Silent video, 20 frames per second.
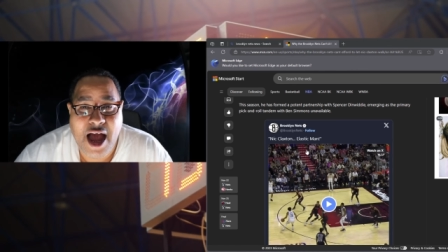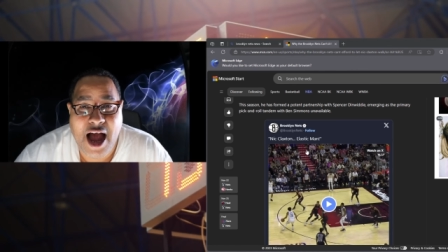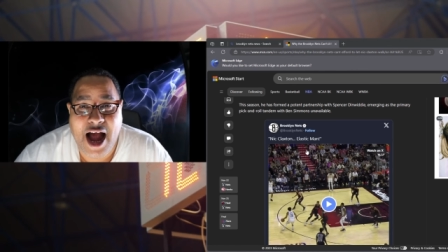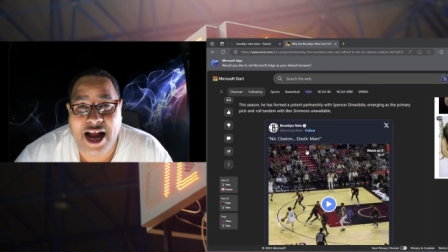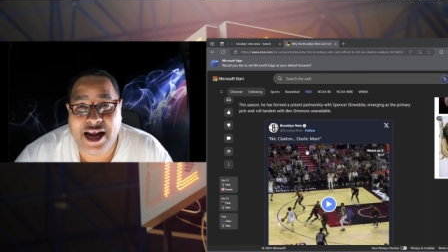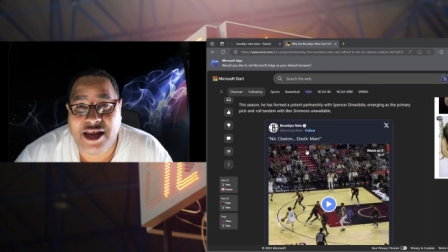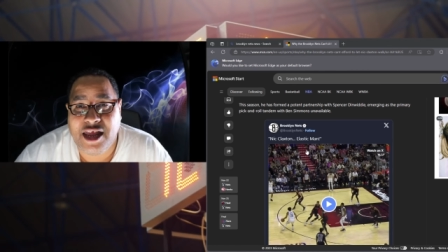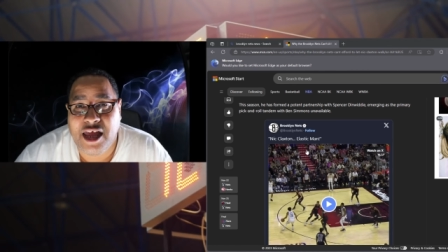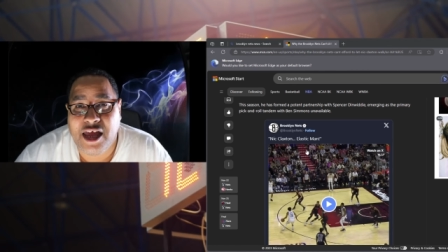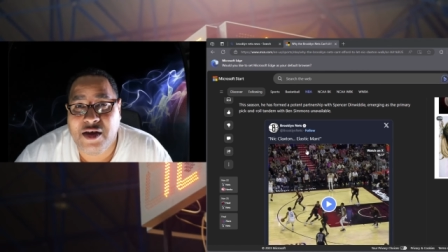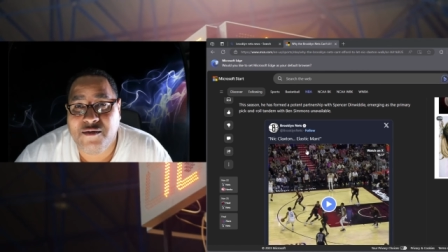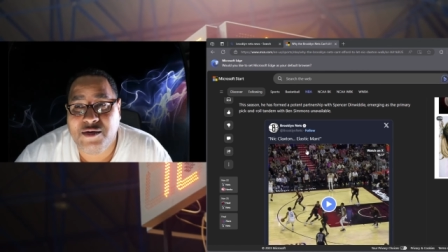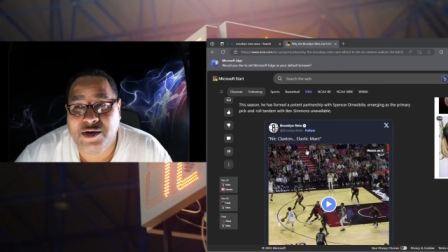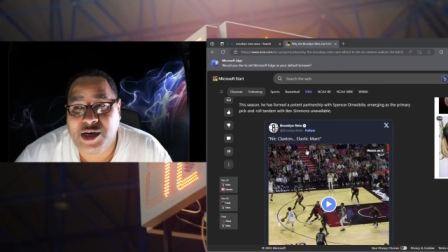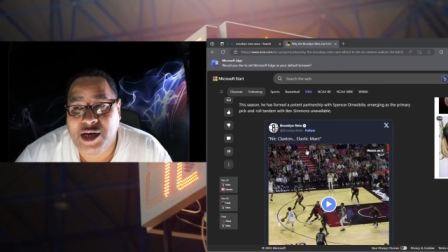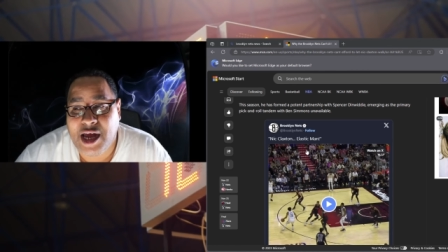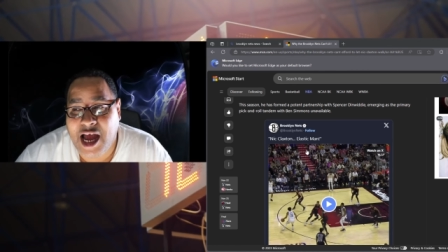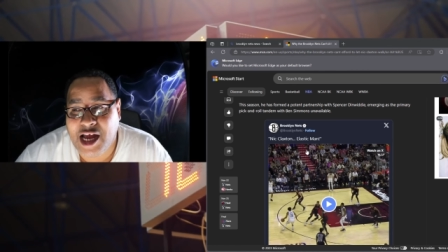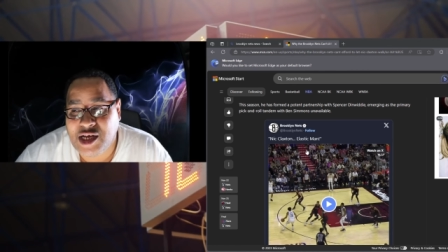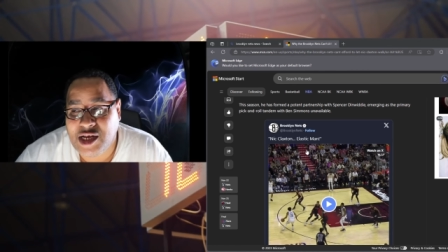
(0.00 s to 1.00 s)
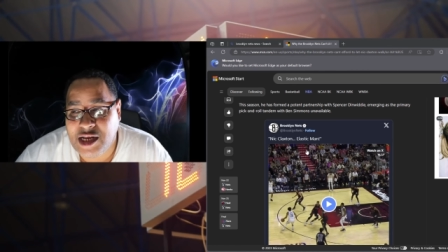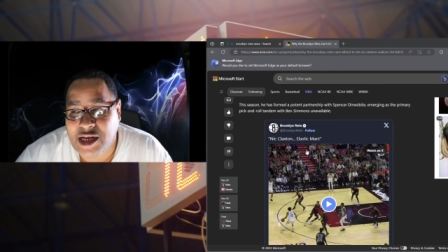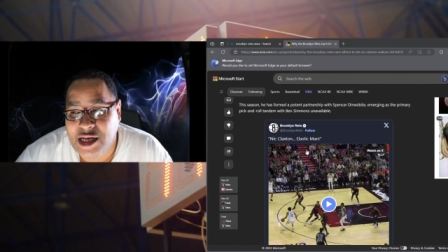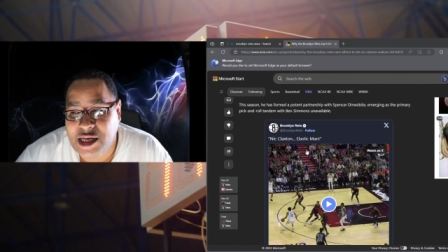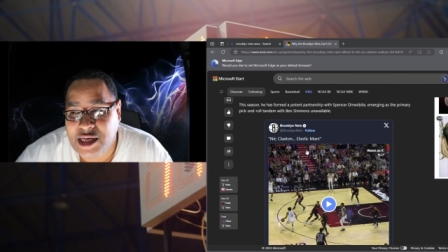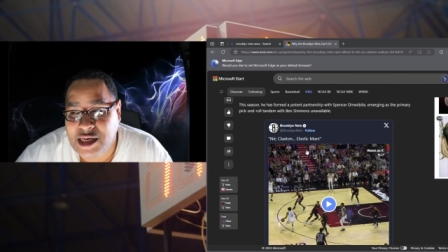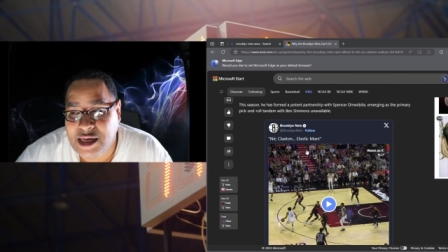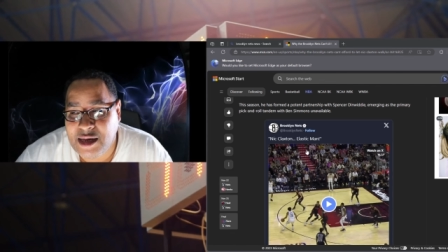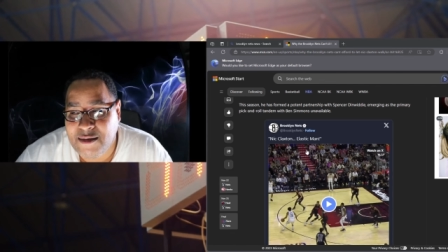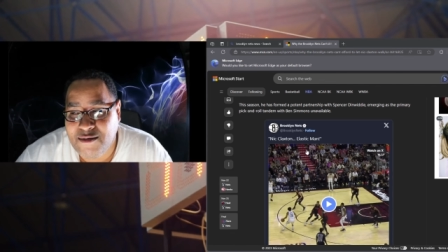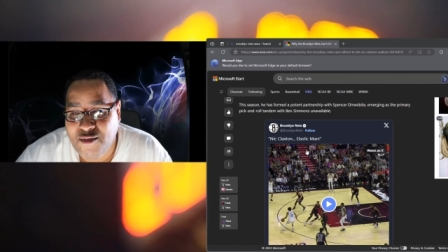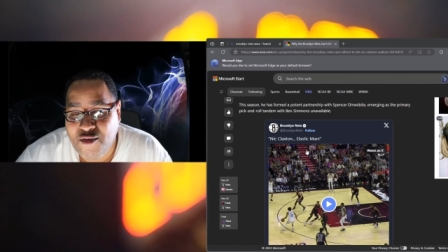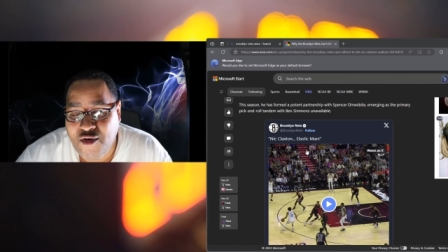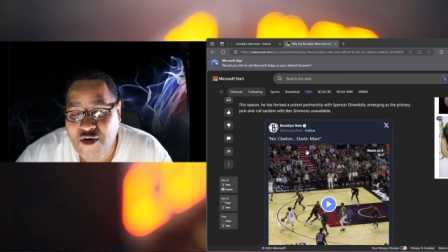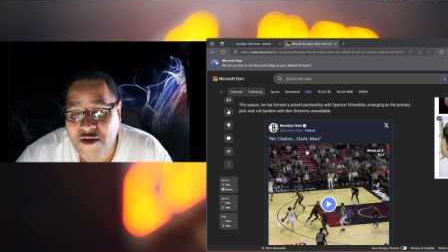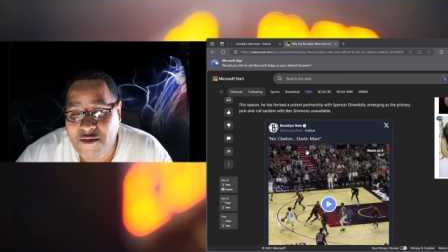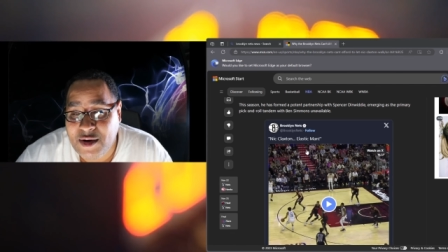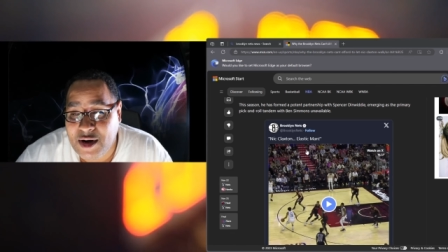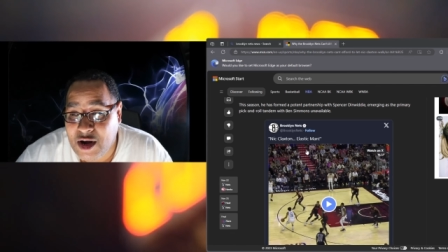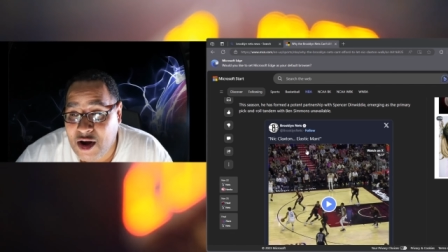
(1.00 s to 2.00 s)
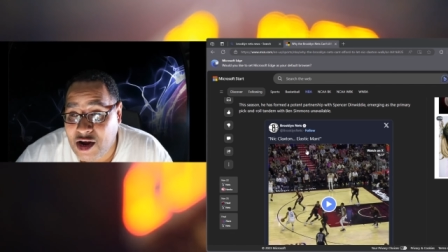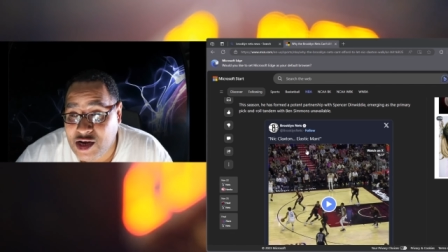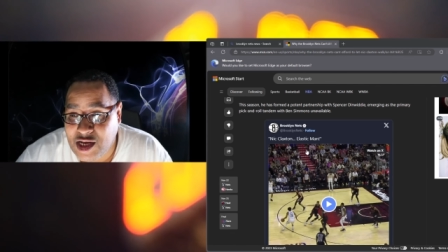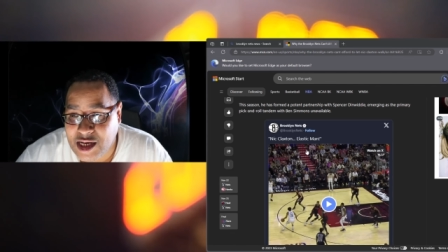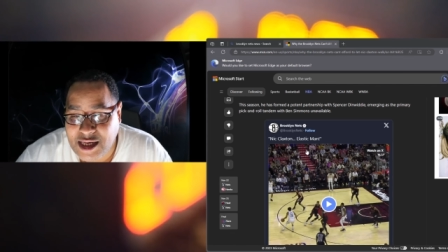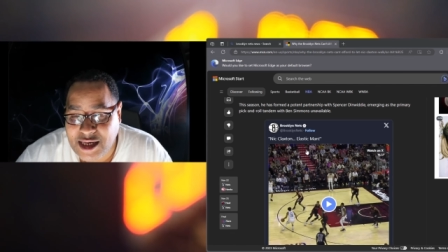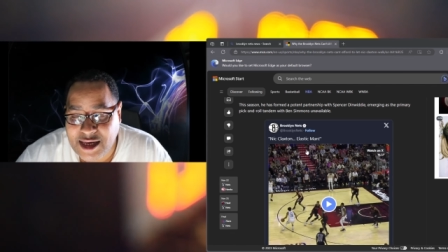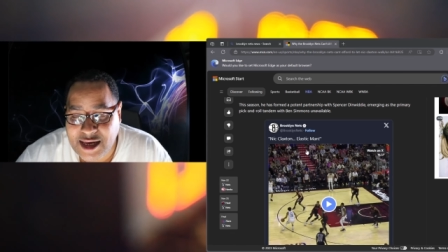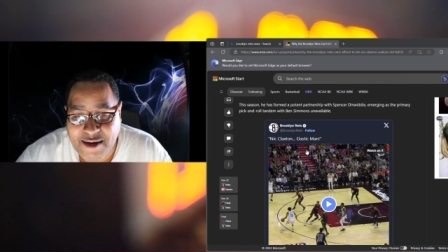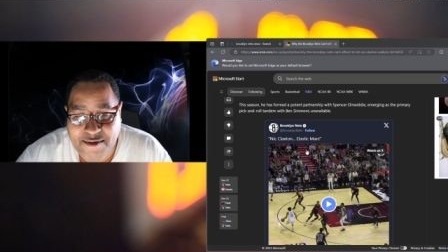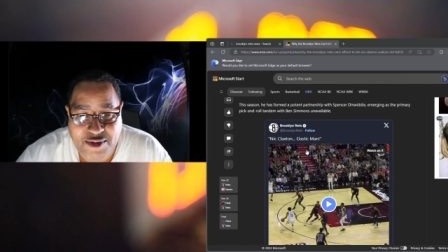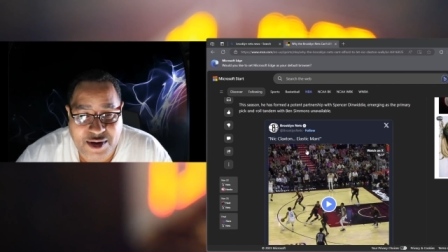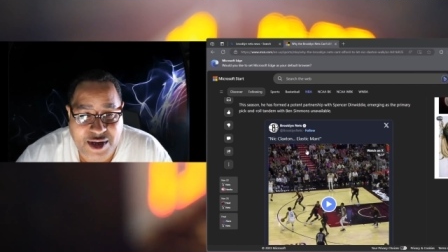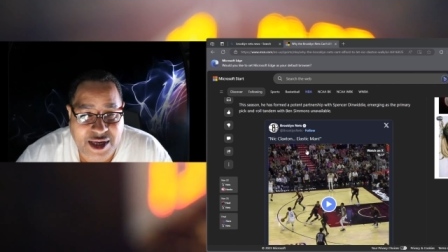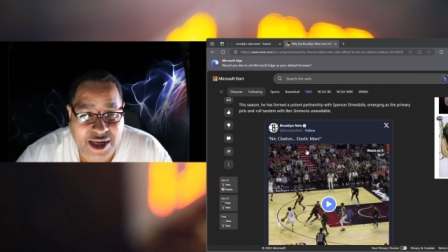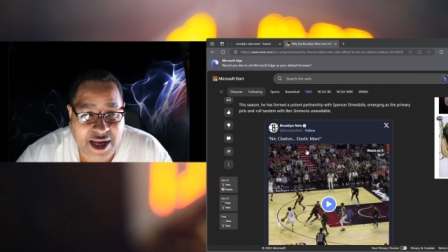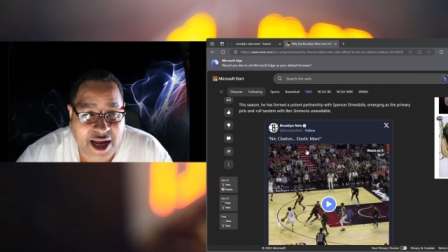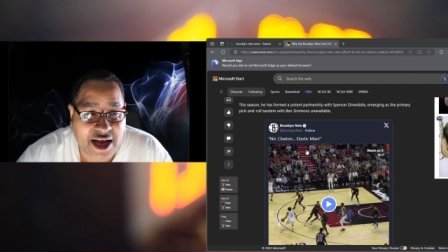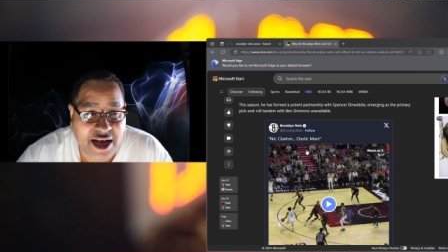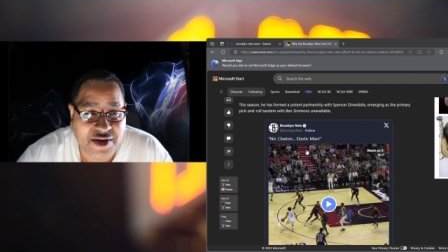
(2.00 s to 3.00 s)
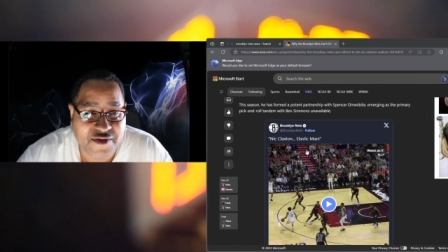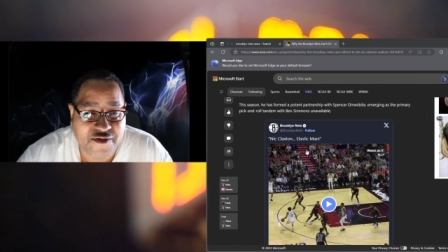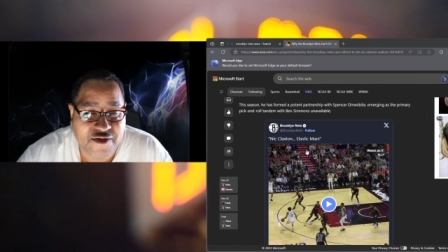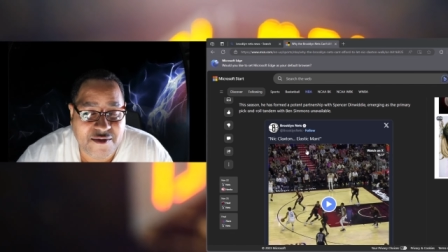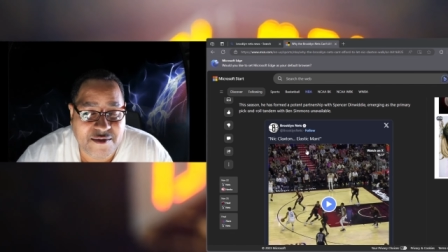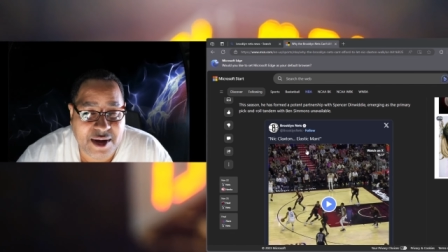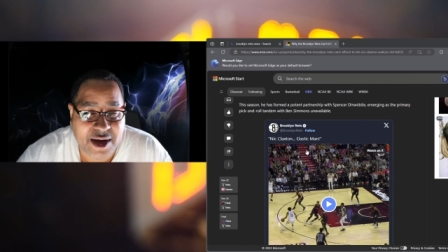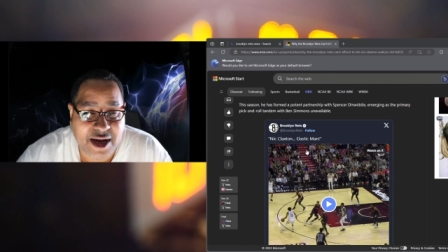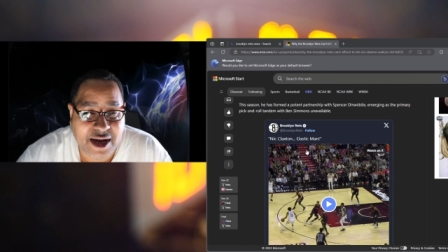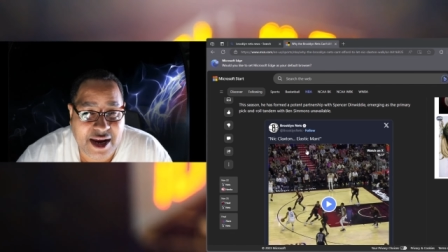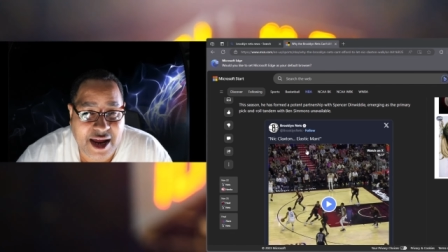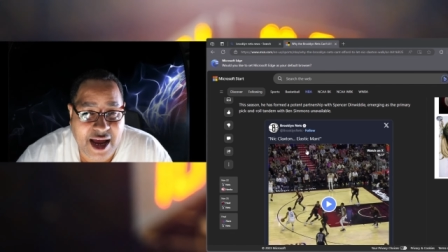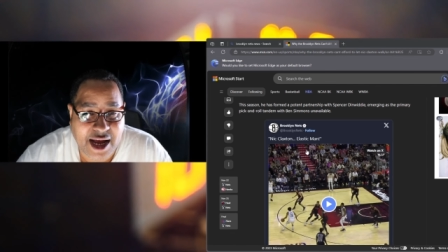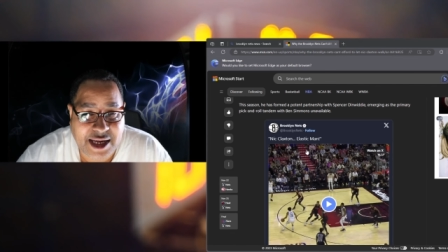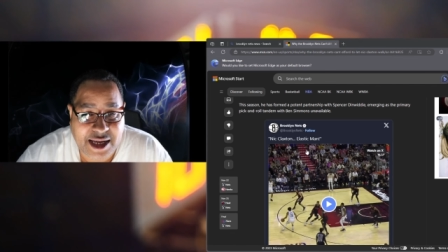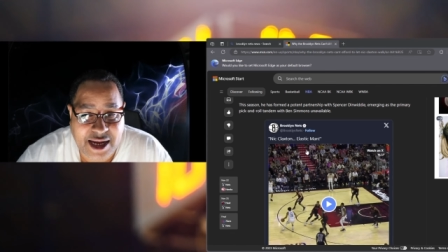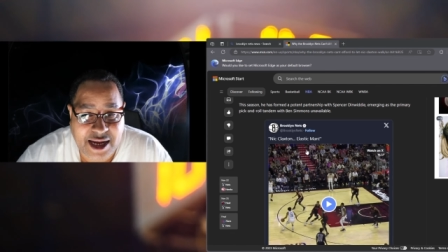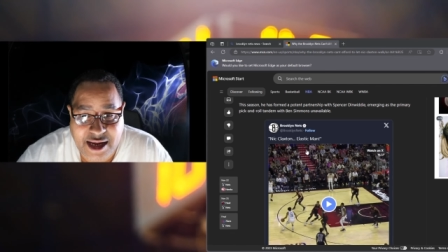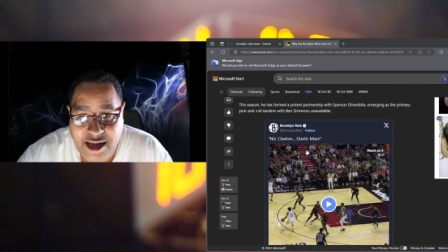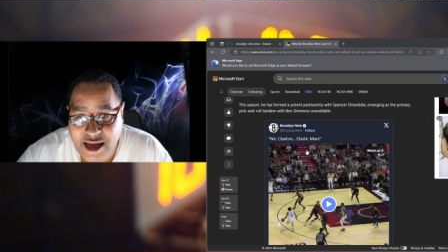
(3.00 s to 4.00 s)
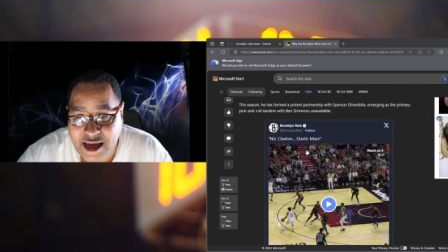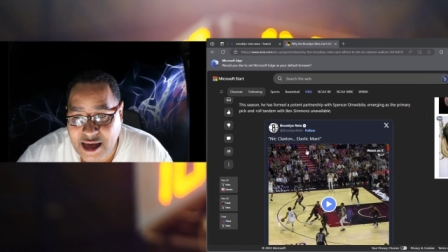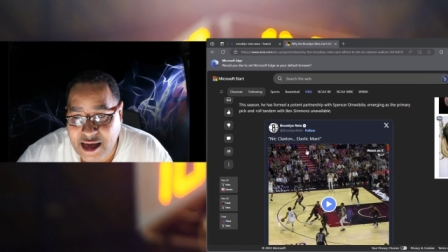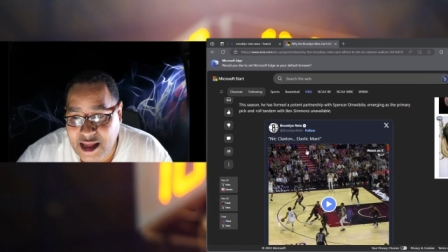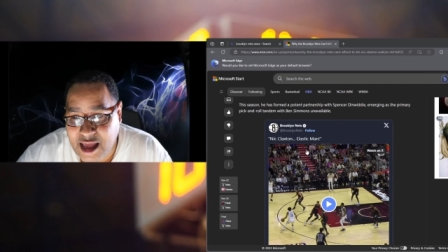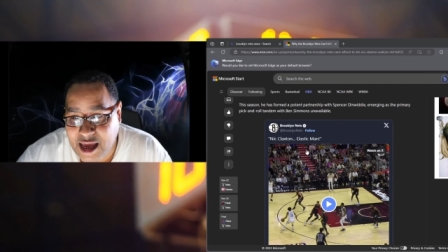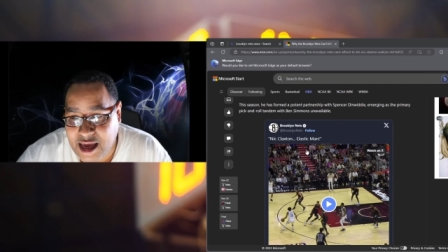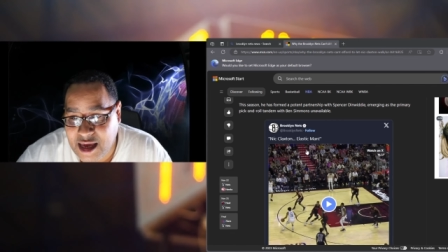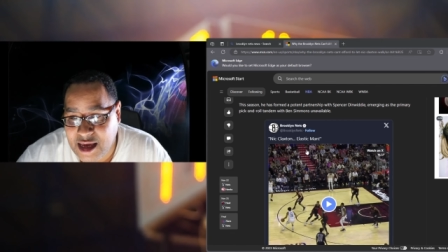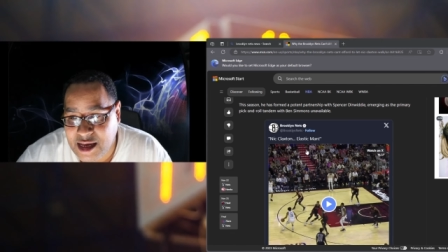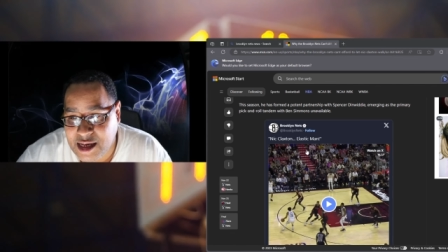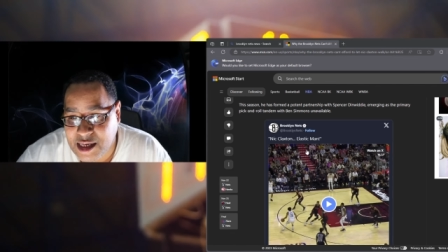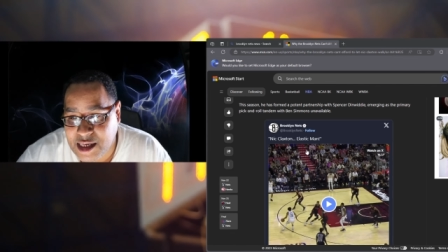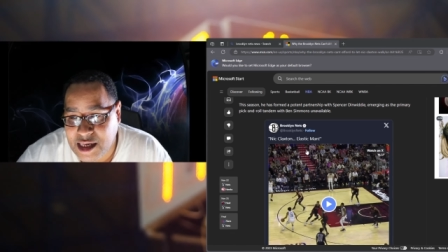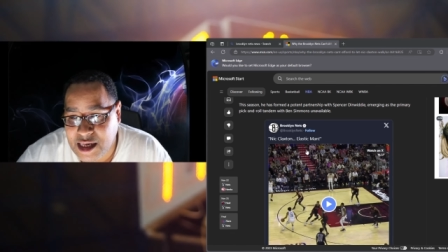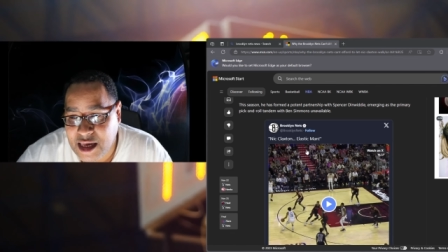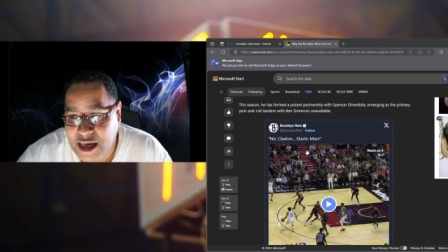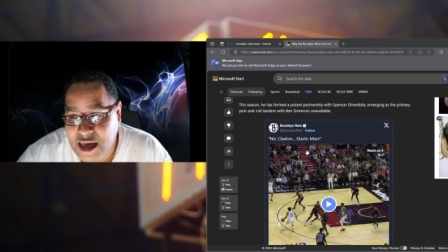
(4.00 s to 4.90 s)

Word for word: I think we should actually see more of a larger sample size from Nic Claxton. I think like his